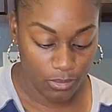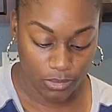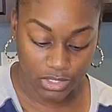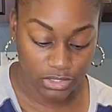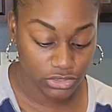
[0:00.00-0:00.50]

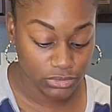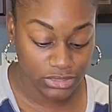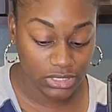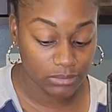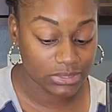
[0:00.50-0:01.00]
we're gonna juice
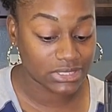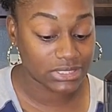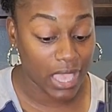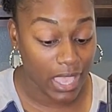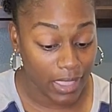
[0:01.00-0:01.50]
them
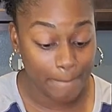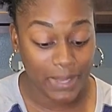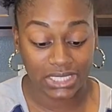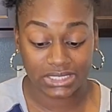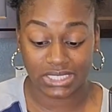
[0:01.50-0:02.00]
side
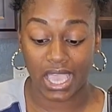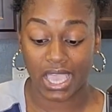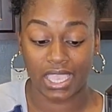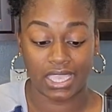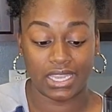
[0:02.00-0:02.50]
by
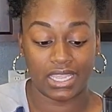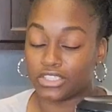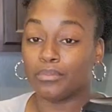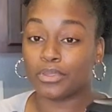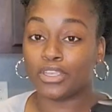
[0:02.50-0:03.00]
side.
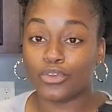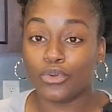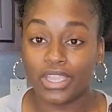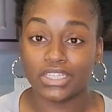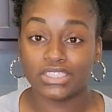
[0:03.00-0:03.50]
I'm gonna go
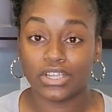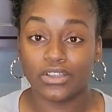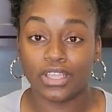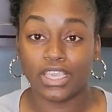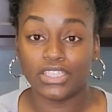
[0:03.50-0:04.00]
ahead and
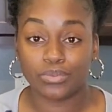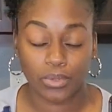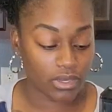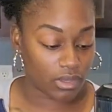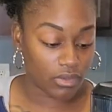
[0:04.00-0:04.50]
turn each
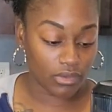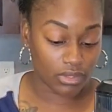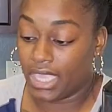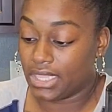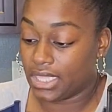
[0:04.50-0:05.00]
one on,
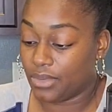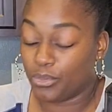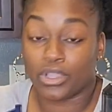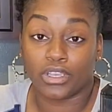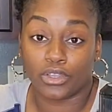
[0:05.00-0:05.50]
and then
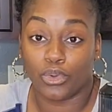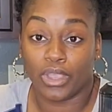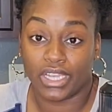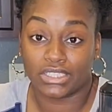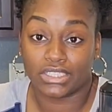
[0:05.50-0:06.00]
we're gonna go
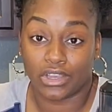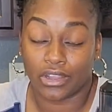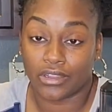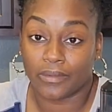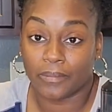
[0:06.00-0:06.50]
ahead and
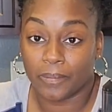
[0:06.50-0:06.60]
start.